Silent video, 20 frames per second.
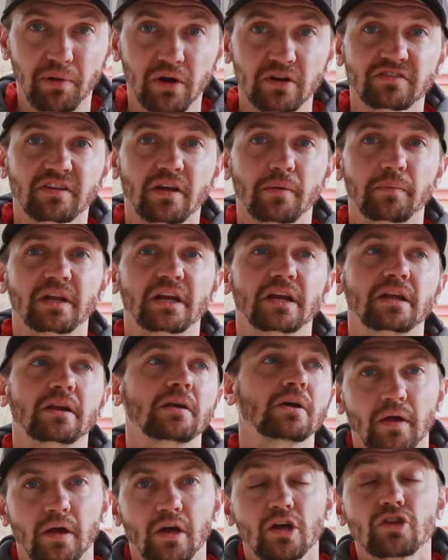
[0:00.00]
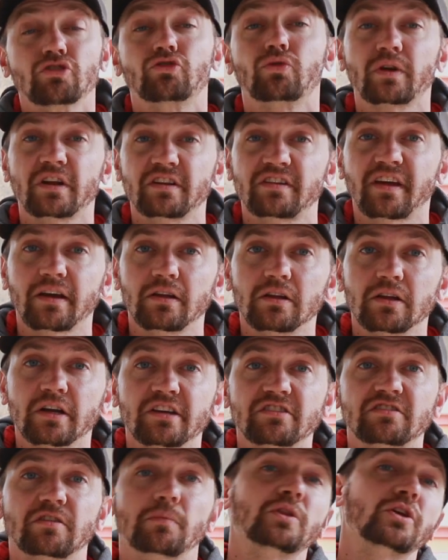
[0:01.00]
parts coming in, so we're going to take a look
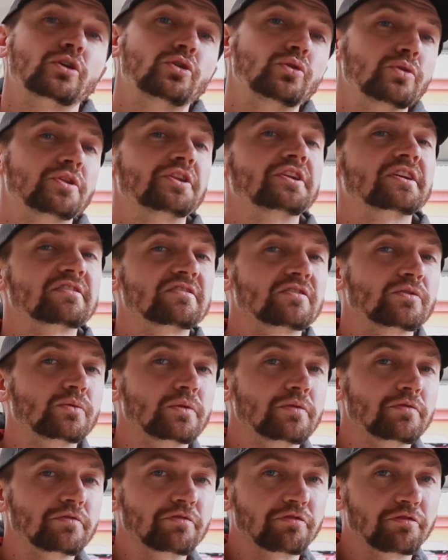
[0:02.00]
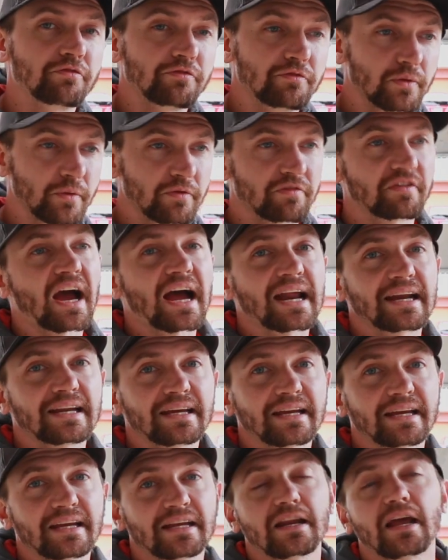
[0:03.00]
at some of the cool things that we've gotten
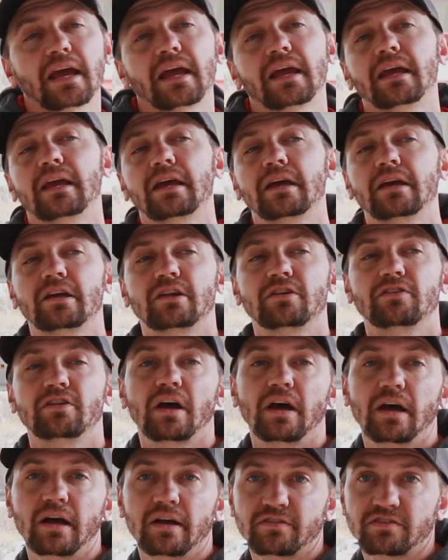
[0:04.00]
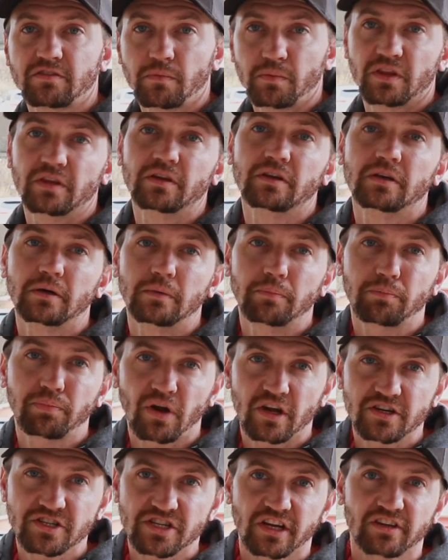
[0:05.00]
in, and some of the
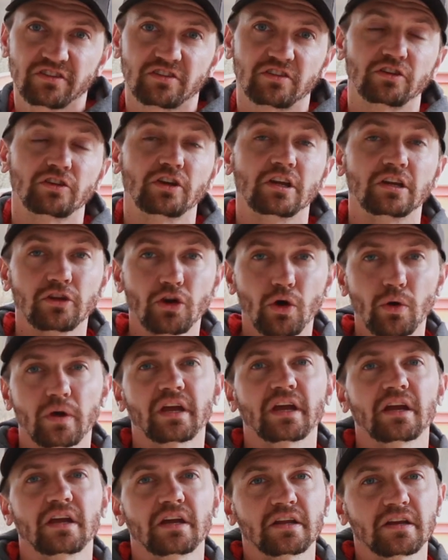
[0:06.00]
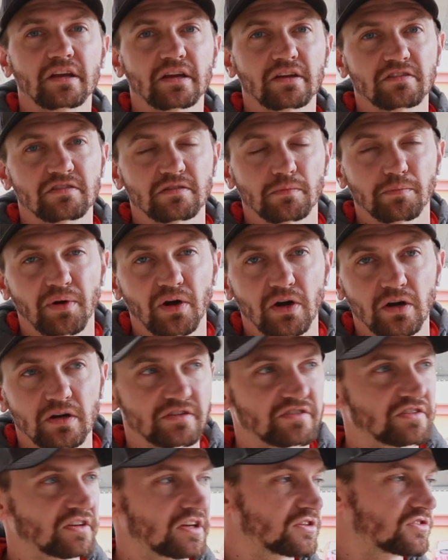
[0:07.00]
projects, and going and getting some
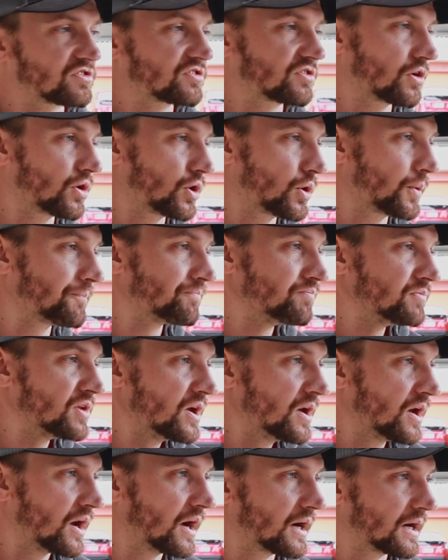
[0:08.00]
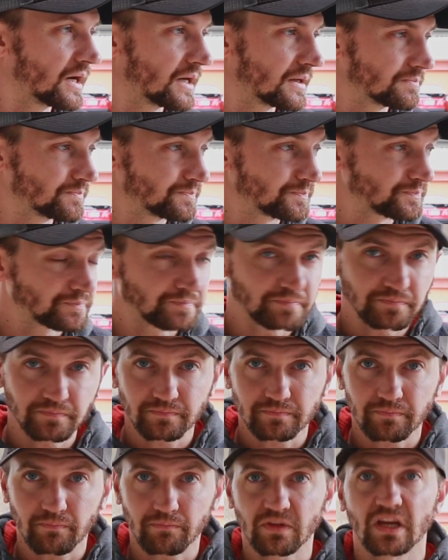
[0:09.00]
parts. And so
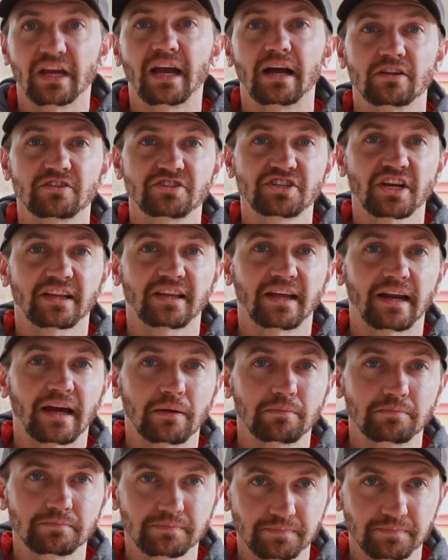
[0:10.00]
yeah, let's check that out.